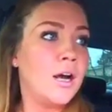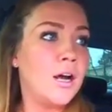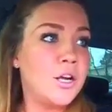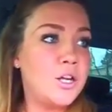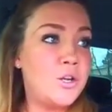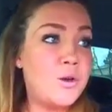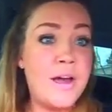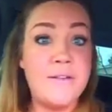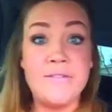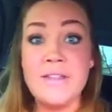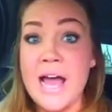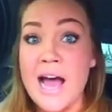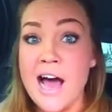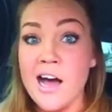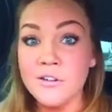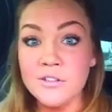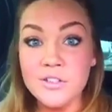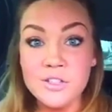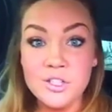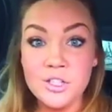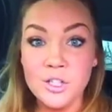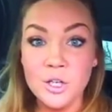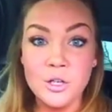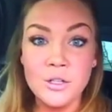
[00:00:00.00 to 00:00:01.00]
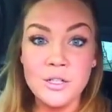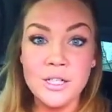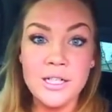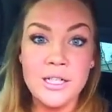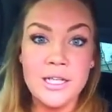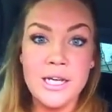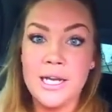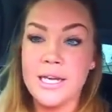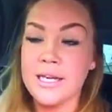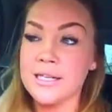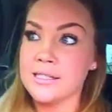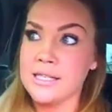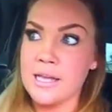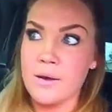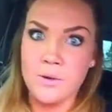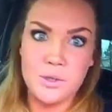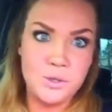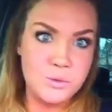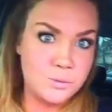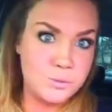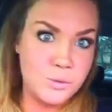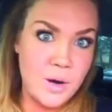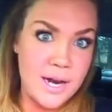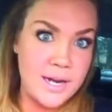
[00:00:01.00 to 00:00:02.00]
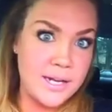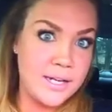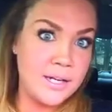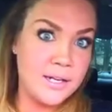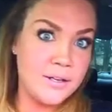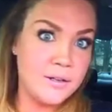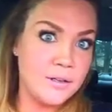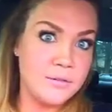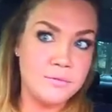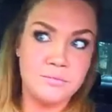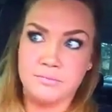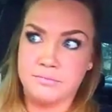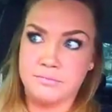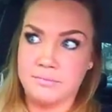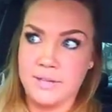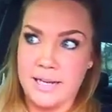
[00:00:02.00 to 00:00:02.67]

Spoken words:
You have the Alton Sterling case that was right here,